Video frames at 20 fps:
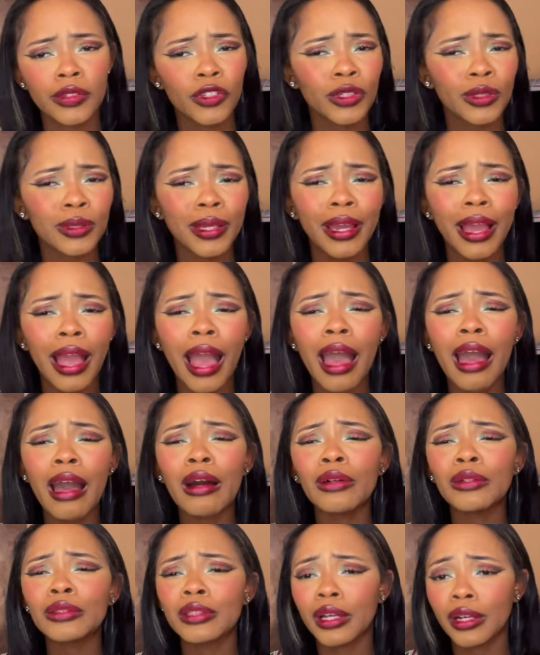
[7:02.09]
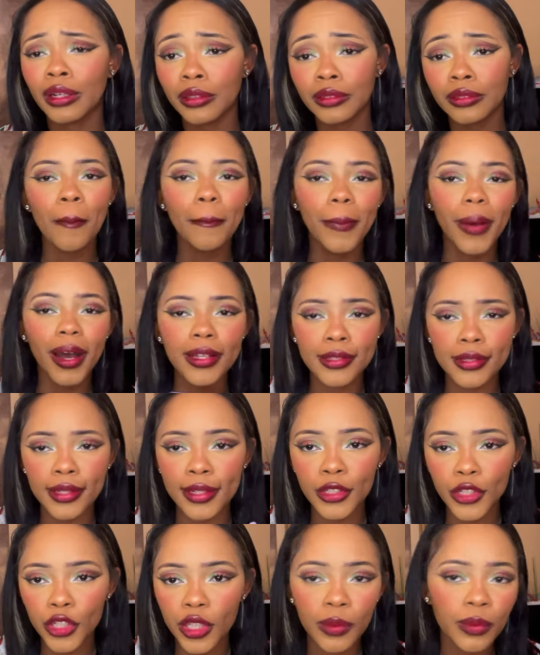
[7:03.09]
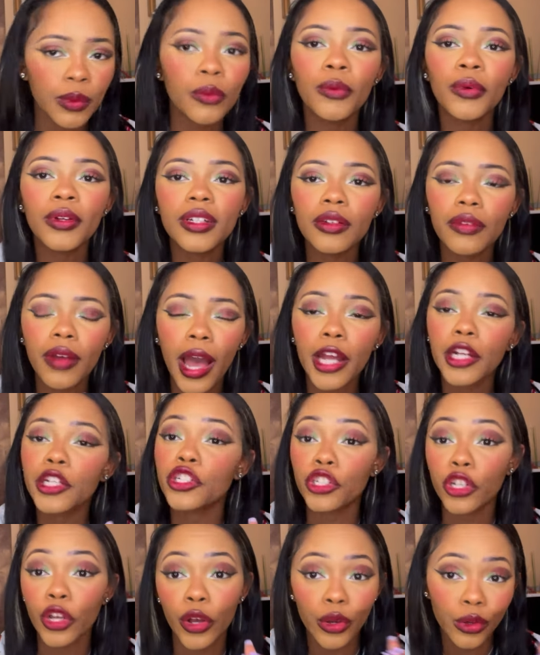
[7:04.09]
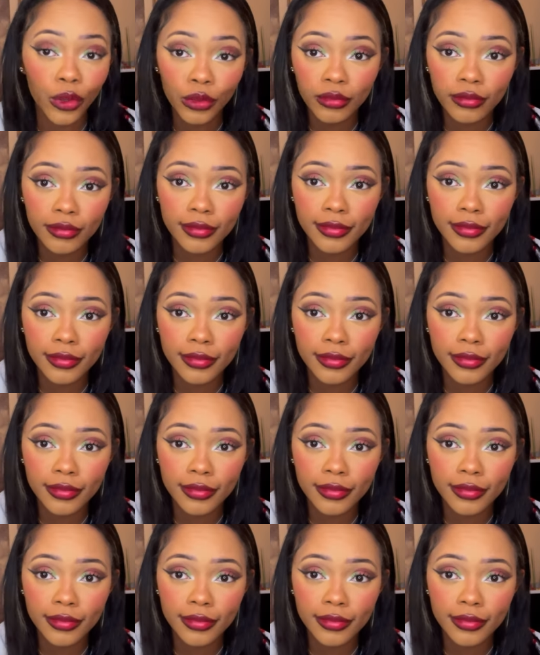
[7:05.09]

She was like, hell no. Essentially, we wouldn't have had a show